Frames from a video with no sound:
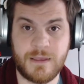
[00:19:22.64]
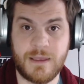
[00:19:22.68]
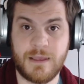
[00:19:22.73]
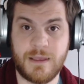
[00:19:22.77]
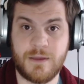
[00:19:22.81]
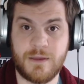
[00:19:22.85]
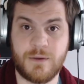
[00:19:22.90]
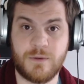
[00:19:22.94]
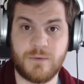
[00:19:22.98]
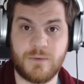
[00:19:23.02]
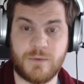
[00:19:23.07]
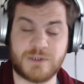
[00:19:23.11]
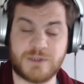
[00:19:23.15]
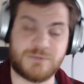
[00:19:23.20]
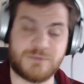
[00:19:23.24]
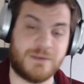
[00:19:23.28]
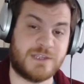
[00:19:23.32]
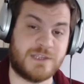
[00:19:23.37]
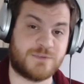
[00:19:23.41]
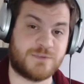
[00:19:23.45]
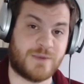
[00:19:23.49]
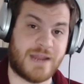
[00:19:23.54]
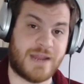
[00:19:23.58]
Which means
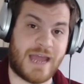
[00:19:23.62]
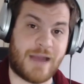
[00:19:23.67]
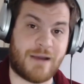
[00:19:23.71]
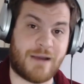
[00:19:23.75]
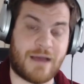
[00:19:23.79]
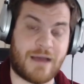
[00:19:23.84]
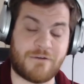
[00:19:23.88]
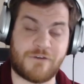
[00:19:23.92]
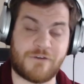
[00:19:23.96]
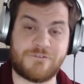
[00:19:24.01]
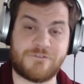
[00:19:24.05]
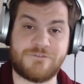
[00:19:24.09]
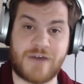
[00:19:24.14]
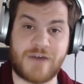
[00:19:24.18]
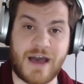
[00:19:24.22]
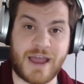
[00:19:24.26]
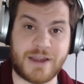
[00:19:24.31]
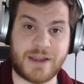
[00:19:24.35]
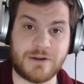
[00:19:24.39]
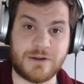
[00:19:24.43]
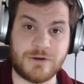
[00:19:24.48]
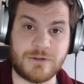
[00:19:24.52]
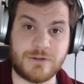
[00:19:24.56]
we now have a
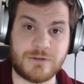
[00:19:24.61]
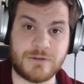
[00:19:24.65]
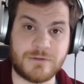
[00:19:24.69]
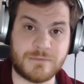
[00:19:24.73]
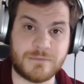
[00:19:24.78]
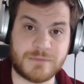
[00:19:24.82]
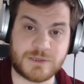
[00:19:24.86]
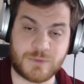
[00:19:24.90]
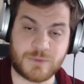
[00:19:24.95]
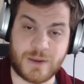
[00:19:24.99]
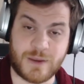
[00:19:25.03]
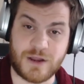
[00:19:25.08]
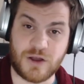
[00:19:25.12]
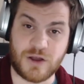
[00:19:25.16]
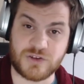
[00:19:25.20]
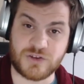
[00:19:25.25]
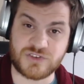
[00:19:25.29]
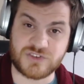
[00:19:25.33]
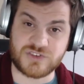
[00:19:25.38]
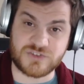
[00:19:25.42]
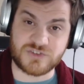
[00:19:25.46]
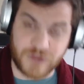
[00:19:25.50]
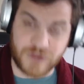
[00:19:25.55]
final between
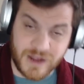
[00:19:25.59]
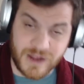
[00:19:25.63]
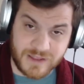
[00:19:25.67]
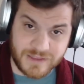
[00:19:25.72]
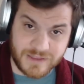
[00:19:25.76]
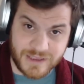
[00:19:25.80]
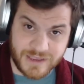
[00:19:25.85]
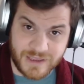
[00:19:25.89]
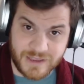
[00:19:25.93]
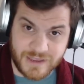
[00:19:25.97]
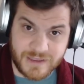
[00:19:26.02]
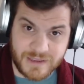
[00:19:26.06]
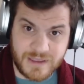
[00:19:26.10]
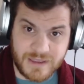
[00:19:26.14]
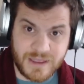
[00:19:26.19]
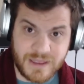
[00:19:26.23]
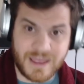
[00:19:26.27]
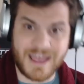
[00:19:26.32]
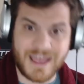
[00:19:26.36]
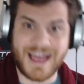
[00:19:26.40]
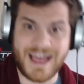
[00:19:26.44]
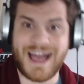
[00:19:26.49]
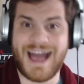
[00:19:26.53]
Australia
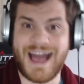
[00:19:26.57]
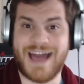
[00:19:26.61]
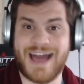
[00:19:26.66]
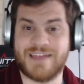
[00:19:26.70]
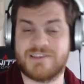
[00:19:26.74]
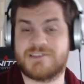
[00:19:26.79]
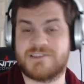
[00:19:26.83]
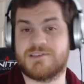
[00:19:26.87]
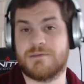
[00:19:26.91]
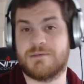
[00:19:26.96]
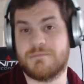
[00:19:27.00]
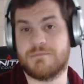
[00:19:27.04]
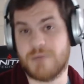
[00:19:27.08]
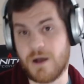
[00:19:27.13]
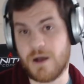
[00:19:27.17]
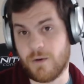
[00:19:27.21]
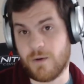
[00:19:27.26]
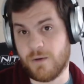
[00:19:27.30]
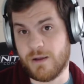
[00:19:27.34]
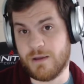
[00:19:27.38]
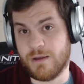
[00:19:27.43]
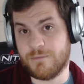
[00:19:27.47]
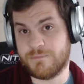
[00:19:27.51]
and Samoa.
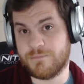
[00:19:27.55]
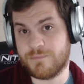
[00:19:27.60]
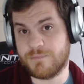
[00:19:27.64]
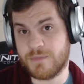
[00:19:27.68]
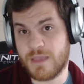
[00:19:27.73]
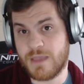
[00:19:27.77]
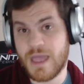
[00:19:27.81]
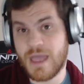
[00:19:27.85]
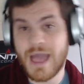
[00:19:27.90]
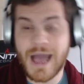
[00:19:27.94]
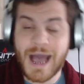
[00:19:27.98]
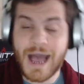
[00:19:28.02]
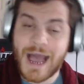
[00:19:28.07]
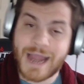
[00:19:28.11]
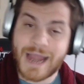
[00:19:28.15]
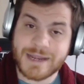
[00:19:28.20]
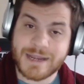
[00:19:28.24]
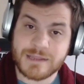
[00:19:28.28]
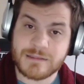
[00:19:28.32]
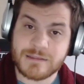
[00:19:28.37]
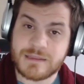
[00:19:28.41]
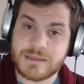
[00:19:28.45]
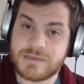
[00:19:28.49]
I
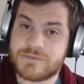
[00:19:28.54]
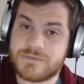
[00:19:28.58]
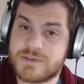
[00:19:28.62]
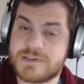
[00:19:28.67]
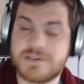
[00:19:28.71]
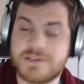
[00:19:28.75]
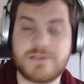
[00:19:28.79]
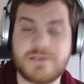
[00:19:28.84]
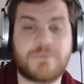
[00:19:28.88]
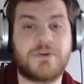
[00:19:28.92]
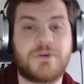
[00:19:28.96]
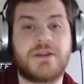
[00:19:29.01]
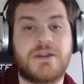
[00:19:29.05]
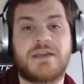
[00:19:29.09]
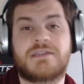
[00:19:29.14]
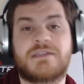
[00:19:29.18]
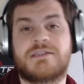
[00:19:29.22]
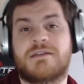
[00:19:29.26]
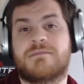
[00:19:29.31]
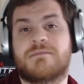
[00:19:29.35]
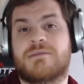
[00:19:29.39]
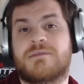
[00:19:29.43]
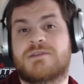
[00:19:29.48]
didn't leave this as a prediction in
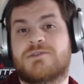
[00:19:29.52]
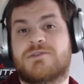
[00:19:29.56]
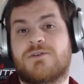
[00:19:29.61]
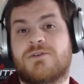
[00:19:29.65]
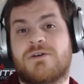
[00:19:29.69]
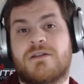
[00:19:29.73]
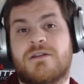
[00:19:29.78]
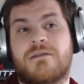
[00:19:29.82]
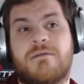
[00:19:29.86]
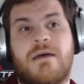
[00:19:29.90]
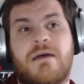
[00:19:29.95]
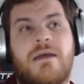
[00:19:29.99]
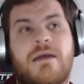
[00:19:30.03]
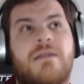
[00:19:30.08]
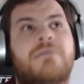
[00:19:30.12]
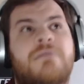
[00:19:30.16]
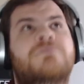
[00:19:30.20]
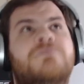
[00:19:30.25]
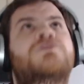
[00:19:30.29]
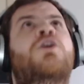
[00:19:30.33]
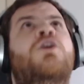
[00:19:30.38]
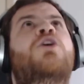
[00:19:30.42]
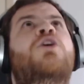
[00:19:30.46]
my
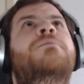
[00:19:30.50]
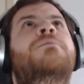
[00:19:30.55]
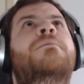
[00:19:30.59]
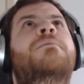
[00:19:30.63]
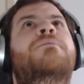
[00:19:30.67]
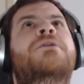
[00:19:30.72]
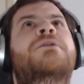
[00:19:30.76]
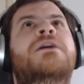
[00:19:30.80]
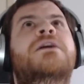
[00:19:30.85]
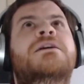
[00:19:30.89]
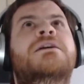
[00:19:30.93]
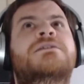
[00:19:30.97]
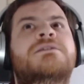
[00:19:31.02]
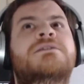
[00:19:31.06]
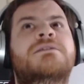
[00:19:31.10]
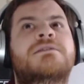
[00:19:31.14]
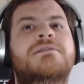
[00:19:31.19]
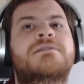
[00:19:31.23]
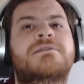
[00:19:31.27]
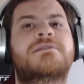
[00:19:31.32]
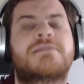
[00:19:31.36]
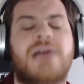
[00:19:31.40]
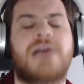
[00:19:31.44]
tournament
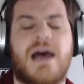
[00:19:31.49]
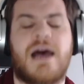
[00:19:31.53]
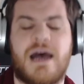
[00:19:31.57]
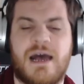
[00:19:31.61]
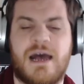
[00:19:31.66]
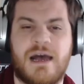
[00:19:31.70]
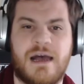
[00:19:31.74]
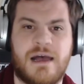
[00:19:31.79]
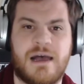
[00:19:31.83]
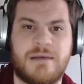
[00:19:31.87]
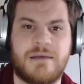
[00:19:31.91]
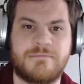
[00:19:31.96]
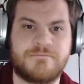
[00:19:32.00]
predictions, but